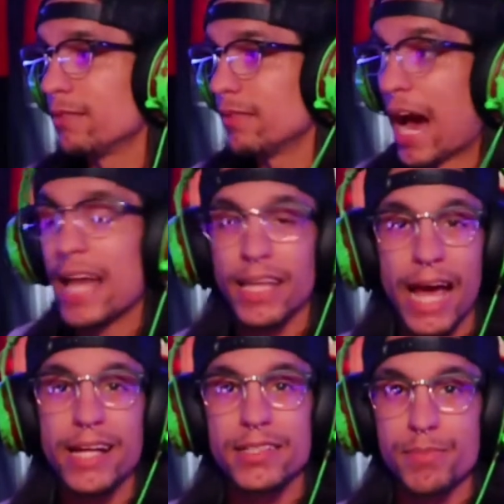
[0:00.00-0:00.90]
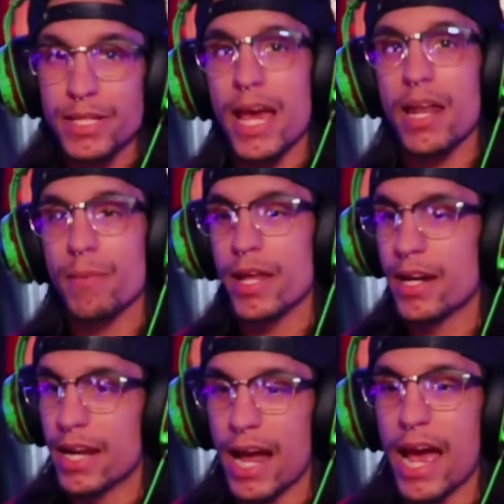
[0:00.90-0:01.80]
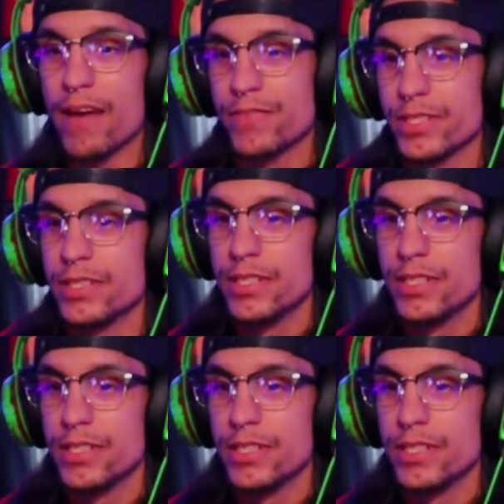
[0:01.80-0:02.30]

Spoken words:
I like to be animated, and I have to